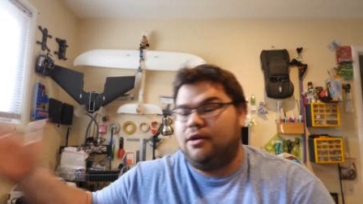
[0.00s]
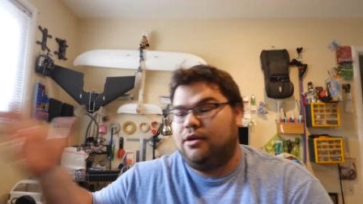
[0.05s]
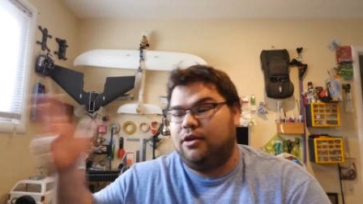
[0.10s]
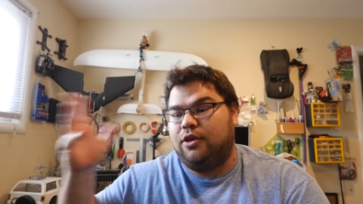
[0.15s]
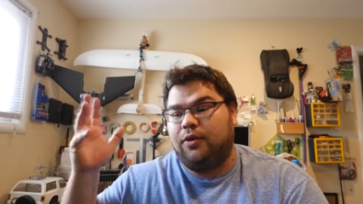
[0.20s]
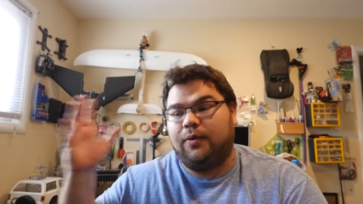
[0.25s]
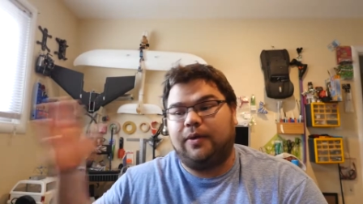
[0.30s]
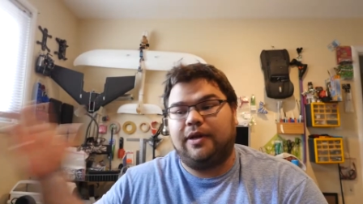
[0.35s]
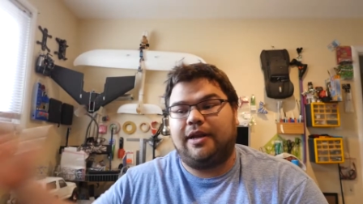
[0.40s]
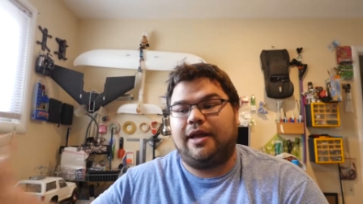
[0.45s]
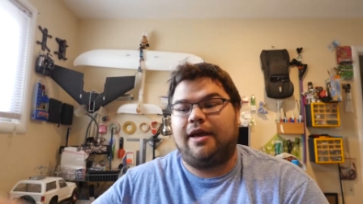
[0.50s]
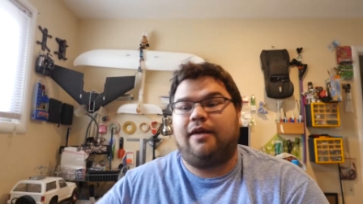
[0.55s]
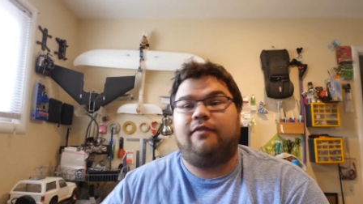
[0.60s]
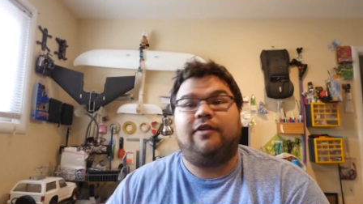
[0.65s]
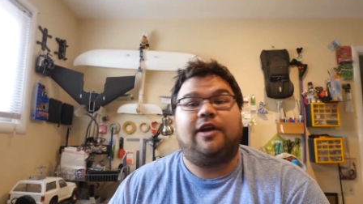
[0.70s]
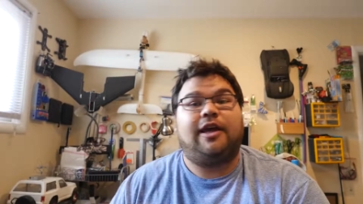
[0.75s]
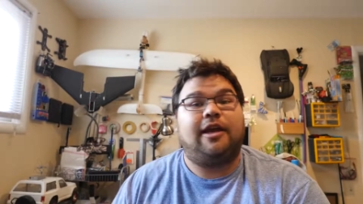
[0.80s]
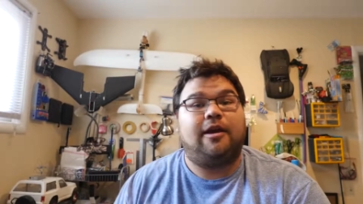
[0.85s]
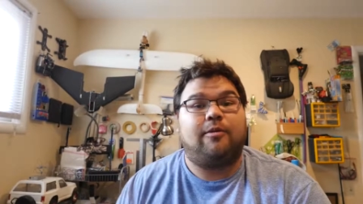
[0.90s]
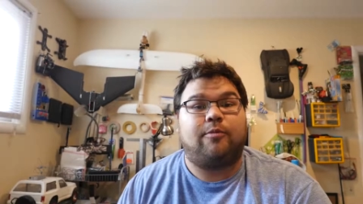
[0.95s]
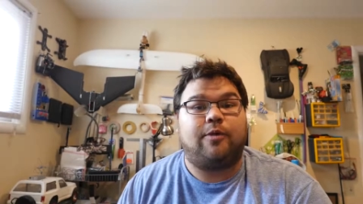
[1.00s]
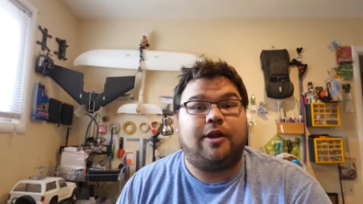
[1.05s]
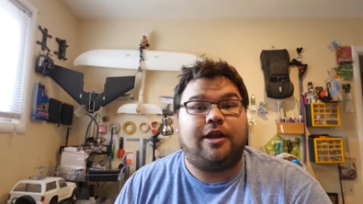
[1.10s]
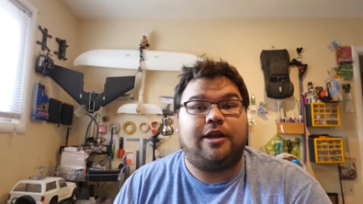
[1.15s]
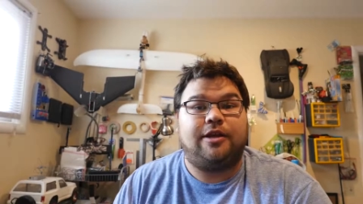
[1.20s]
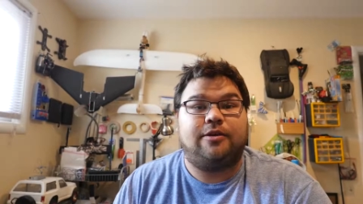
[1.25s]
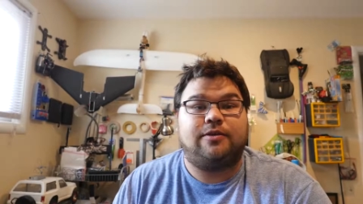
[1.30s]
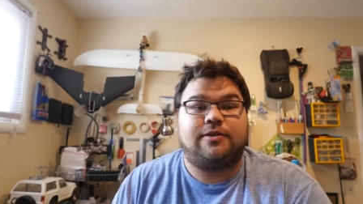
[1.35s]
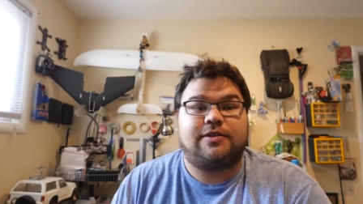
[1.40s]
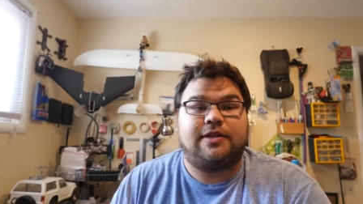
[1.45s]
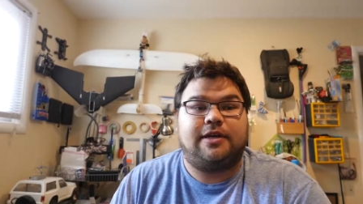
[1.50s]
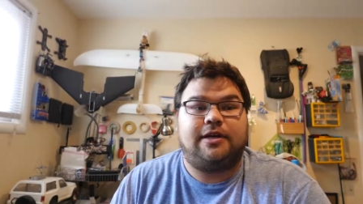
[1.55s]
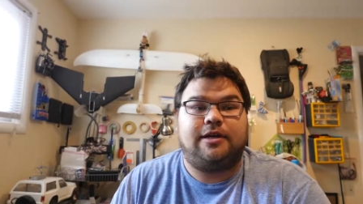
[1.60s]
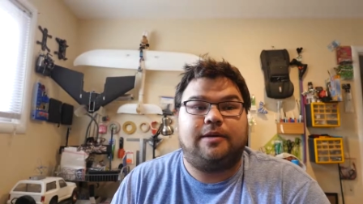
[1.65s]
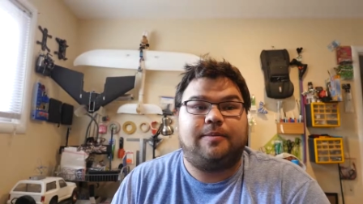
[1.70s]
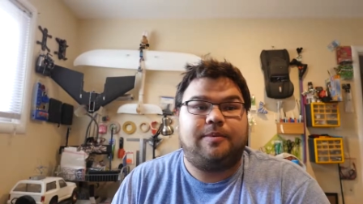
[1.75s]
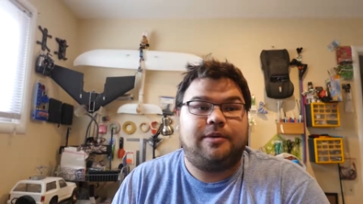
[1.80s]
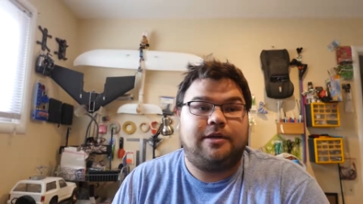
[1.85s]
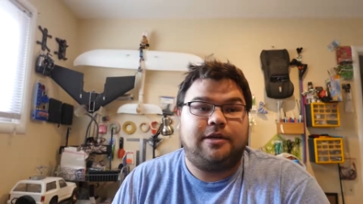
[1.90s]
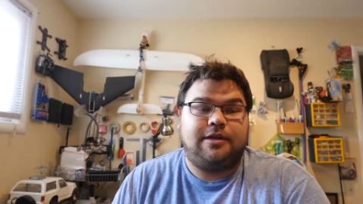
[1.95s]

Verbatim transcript: you can have a ham radio set up,